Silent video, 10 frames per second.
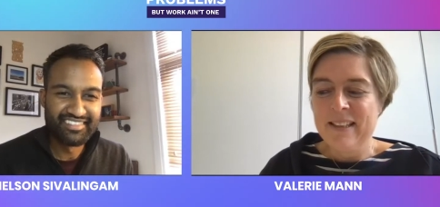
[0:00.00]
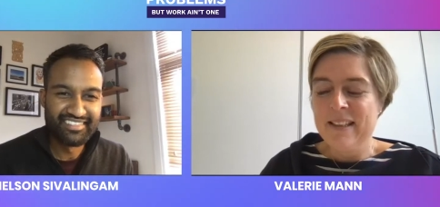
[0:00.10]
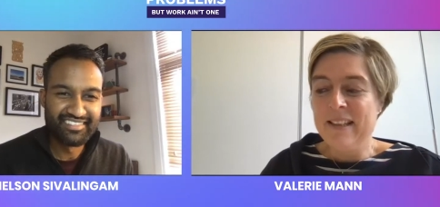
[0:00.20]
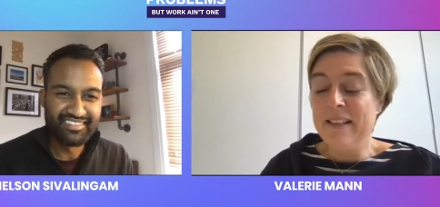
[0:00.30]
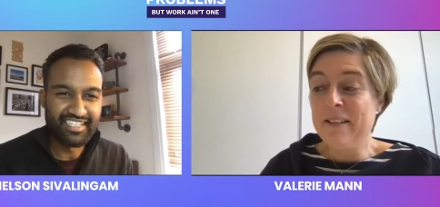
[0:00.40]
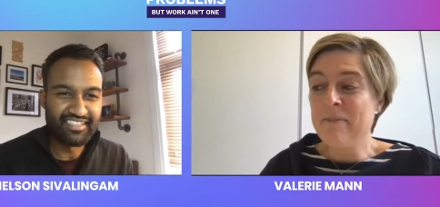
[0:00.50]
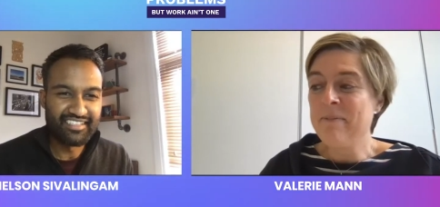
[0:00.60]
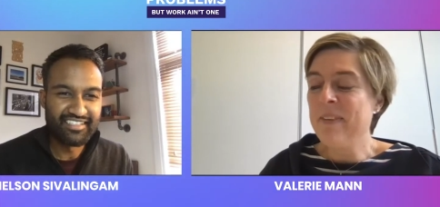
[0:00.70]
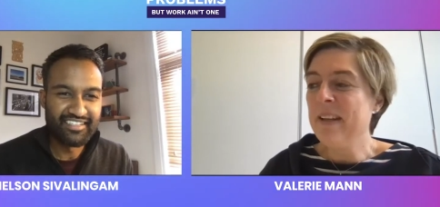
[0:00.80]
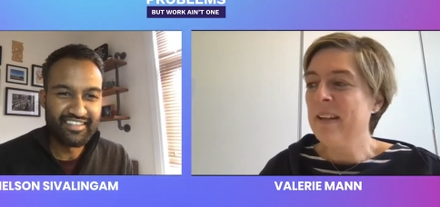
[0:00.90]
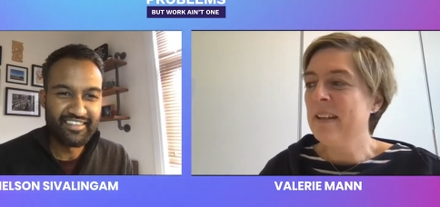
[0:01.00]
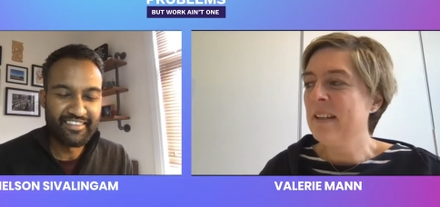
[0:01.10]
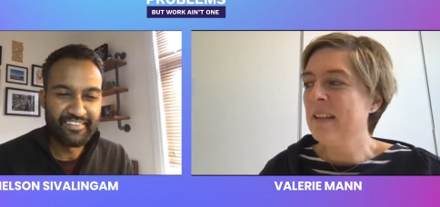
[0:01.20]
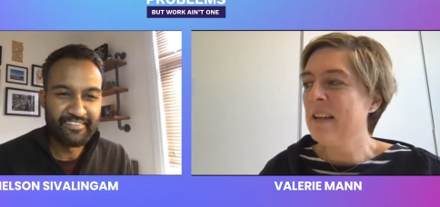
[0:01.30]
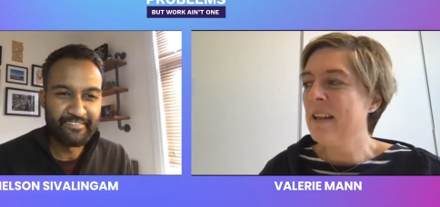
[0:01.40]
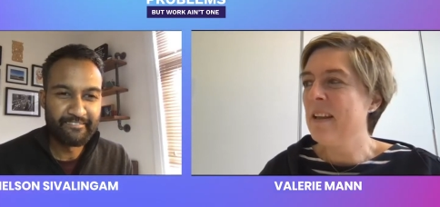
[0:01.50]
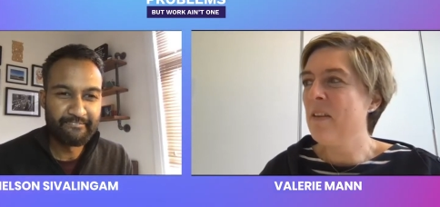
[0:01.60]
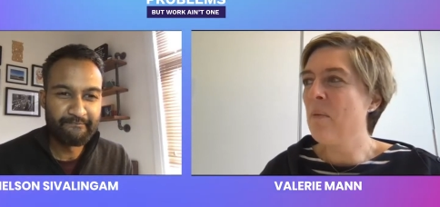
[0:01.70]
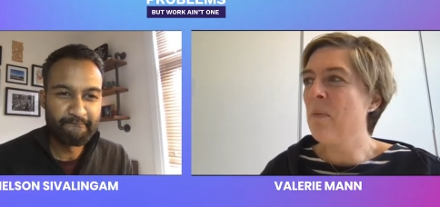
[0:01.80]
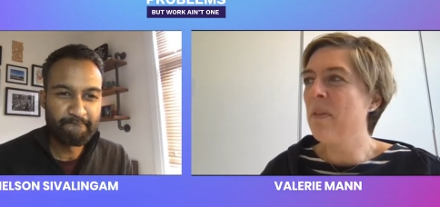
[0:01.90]
Speaker 1: Um,
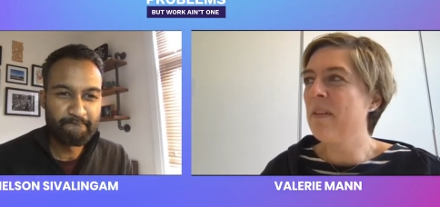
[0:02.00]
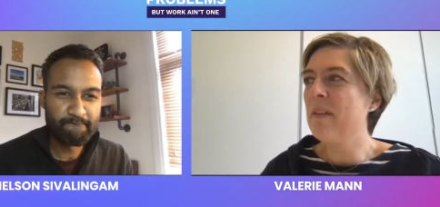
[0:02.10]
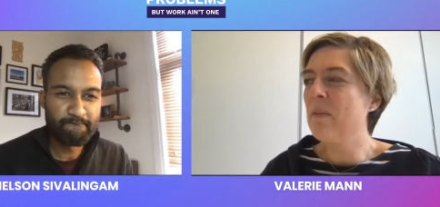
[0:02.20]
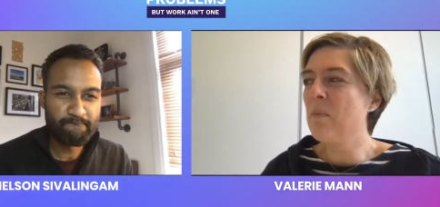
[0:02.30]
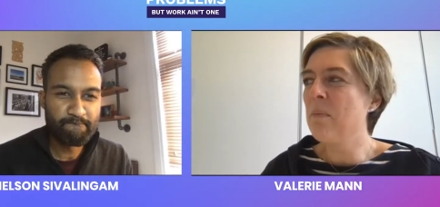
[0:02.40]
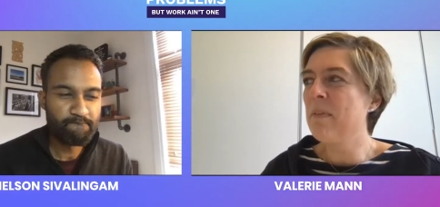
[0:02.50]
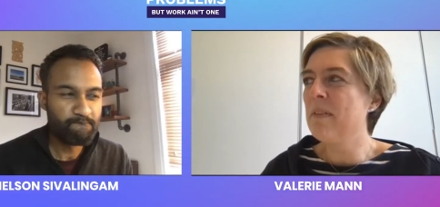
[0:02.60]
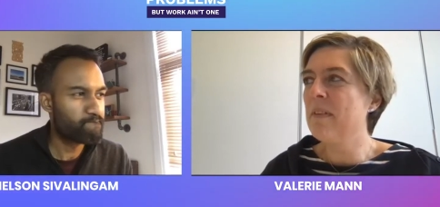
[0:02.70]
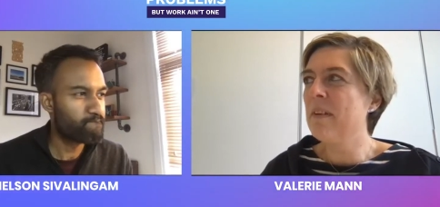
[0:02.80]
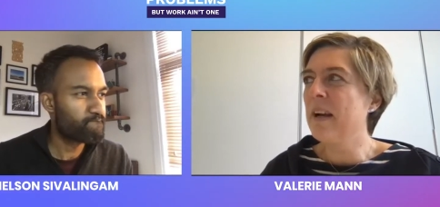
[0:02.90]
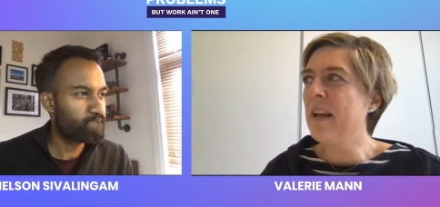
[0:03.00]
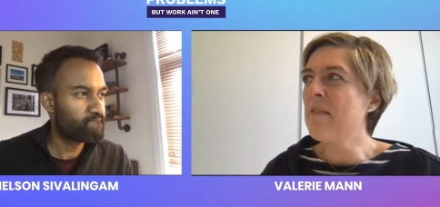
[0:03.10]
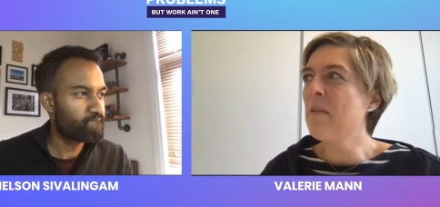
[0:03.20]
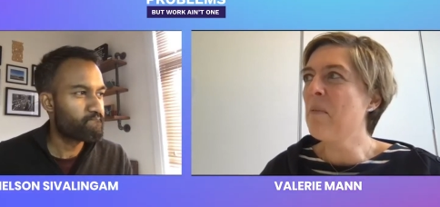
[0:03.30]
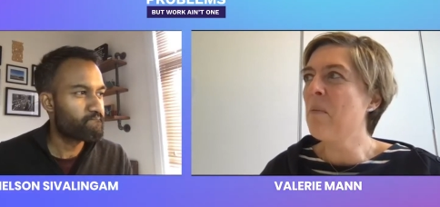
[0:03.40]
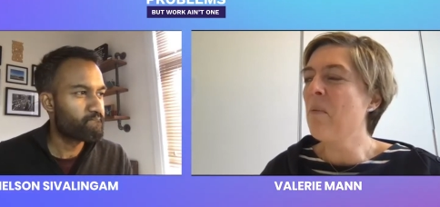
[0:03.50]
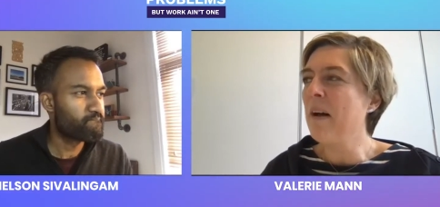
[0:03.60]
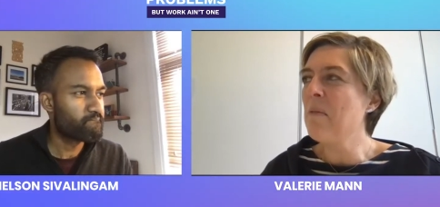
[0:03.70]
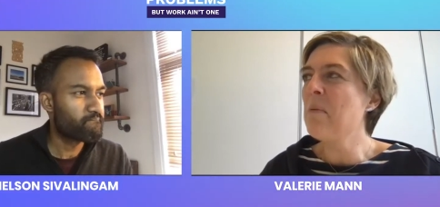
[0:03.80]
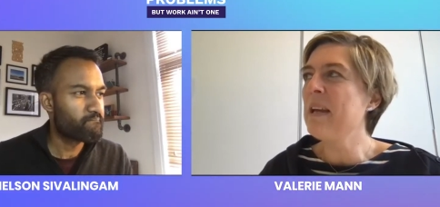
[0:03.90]
the the I guess the
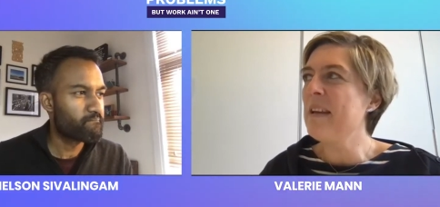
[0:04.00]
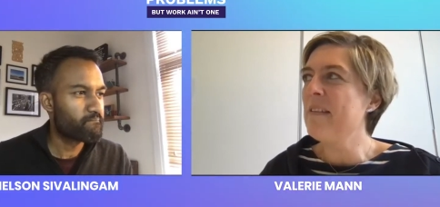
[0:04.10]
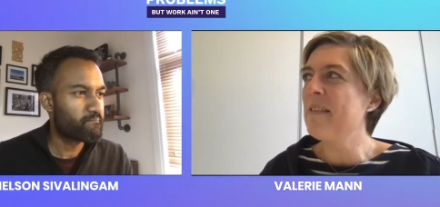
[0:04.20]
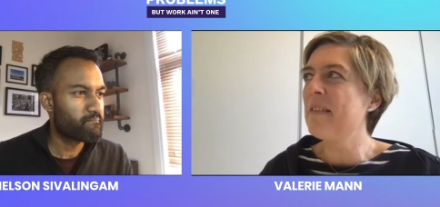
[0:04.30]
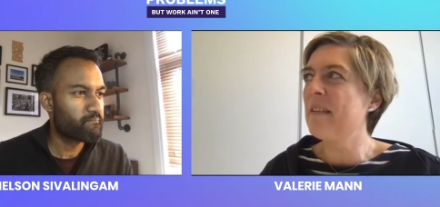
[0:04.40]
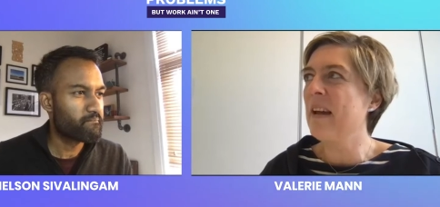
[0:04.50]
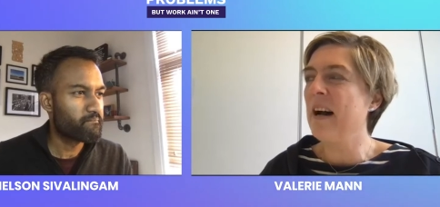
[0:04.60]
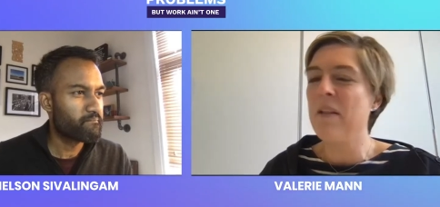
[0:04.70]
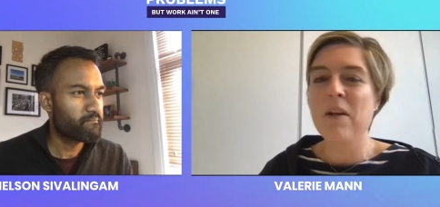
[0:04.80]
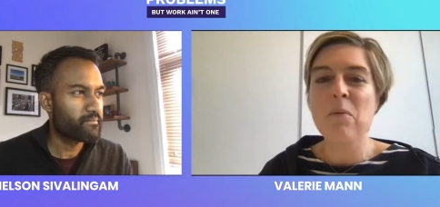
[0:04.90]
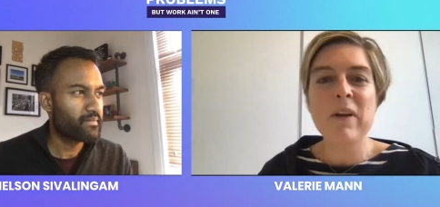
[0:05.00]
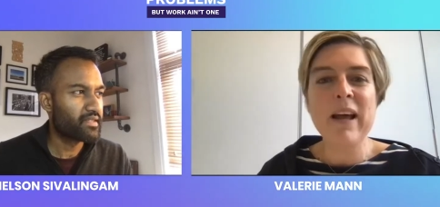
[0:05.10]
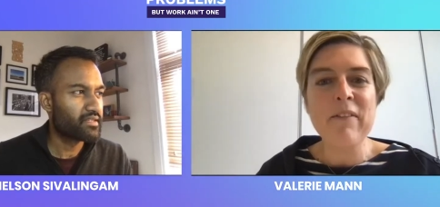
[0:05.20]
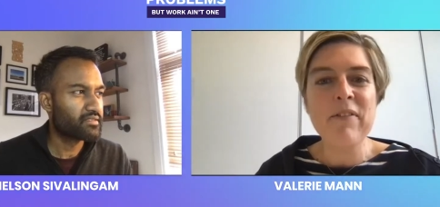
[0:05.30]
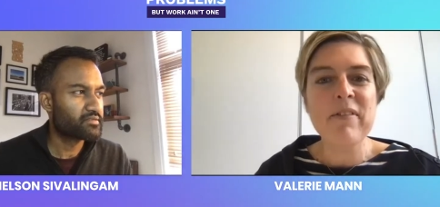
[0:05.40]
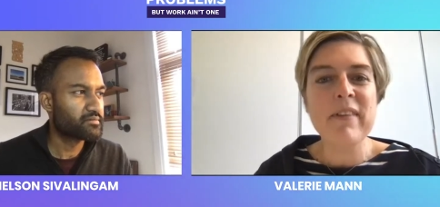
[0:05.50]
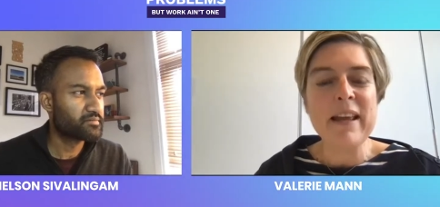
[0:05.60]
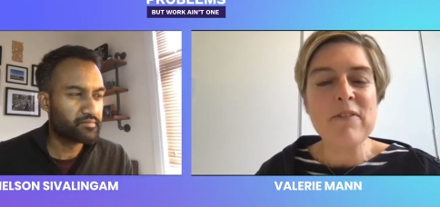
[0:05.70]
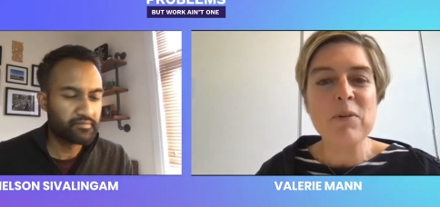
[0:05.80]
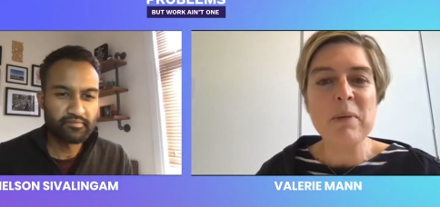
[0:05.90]
one piece that I think would have
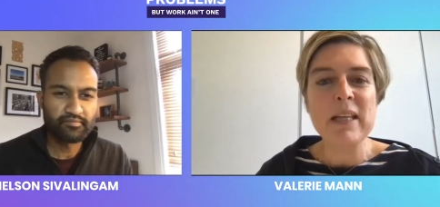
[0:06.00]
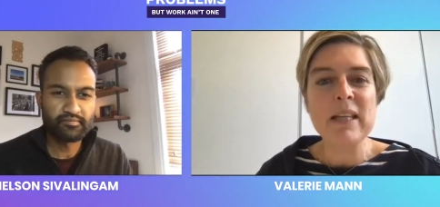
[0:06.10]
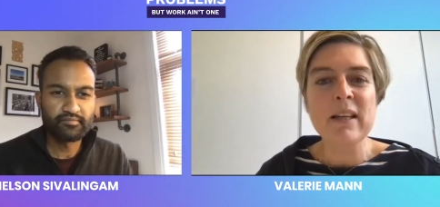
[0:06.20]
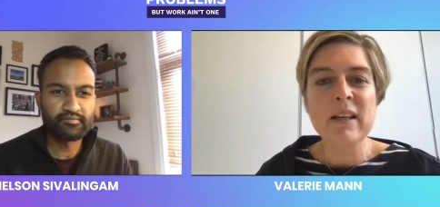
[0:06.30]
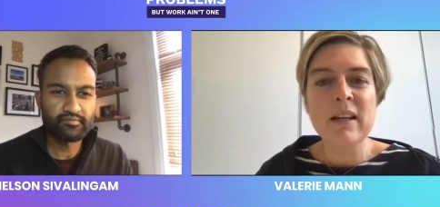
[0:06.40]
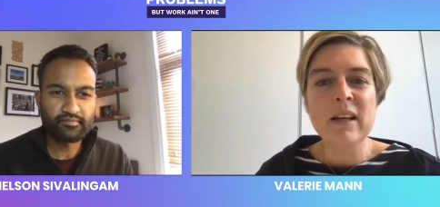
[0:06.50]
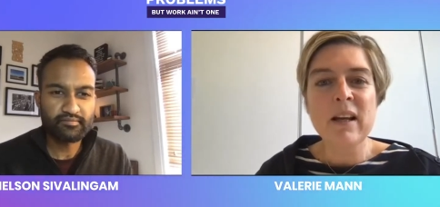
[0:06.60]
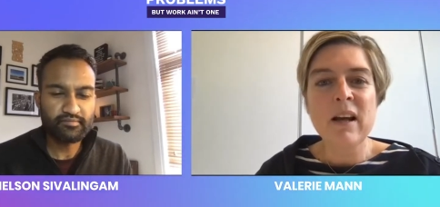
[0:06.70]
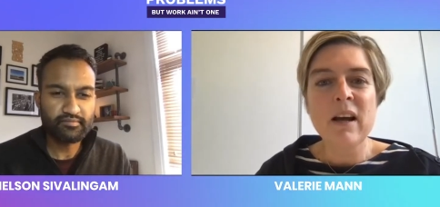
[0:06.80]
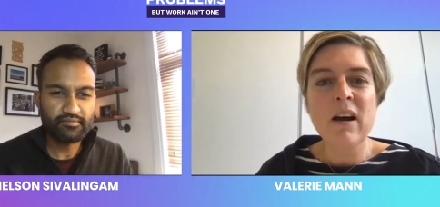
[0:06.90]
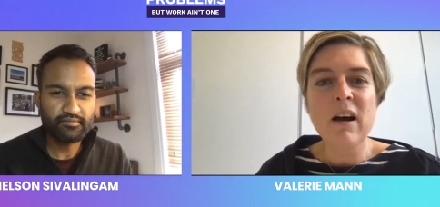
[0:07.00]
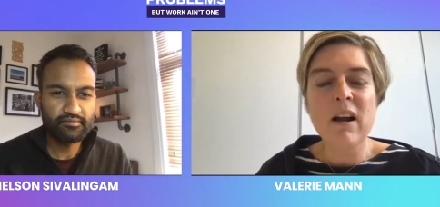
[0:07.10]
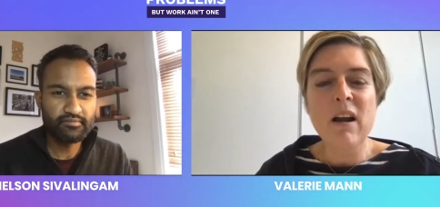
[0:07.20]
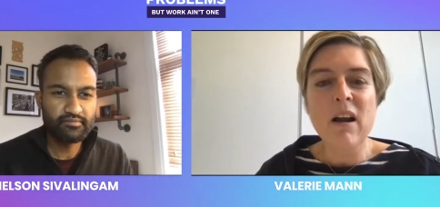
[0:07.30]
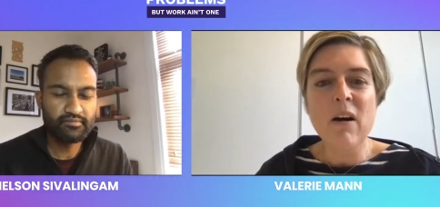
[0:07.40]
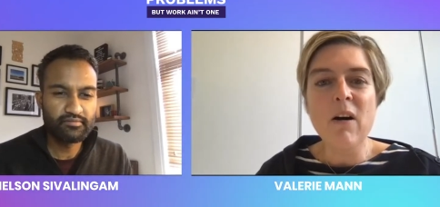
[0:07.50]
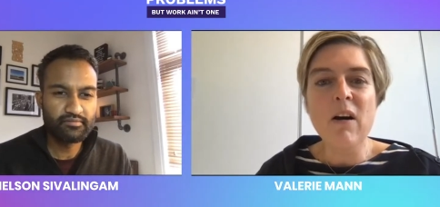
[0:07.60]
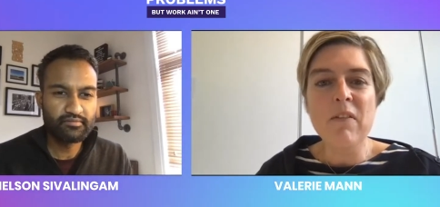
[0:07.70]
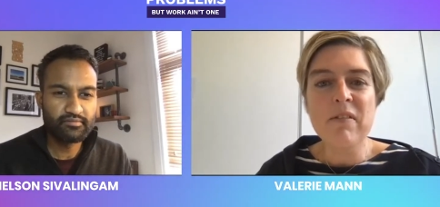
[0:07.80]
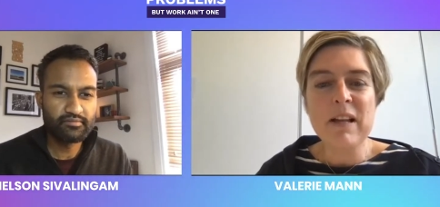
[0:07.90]
saved me a lot
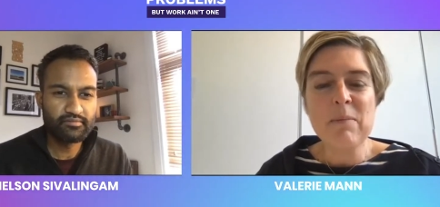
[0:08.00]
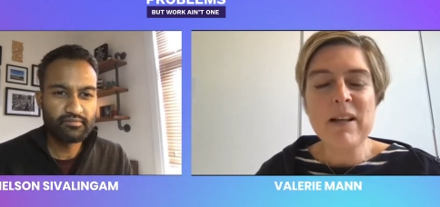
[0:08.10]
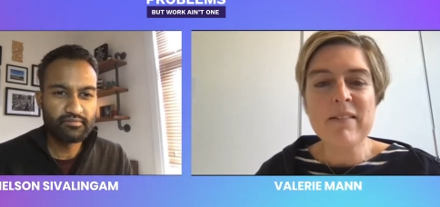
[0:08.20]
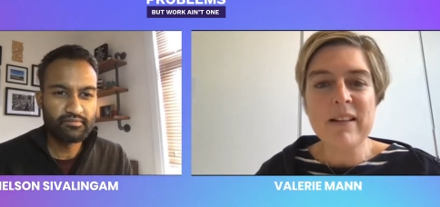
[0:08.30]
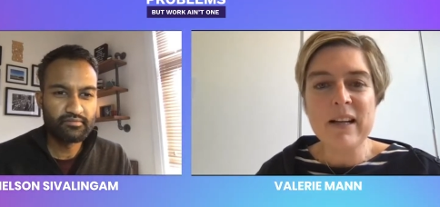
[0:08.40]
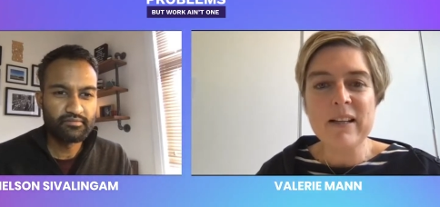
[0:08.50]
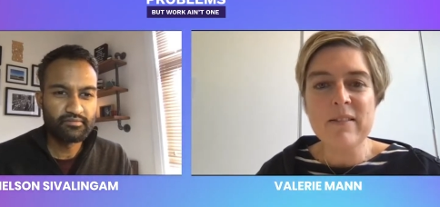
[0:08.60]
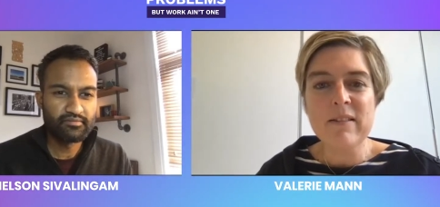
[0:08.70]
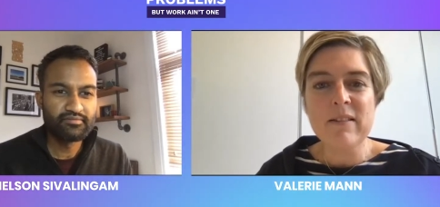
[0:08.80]
of sleepless nights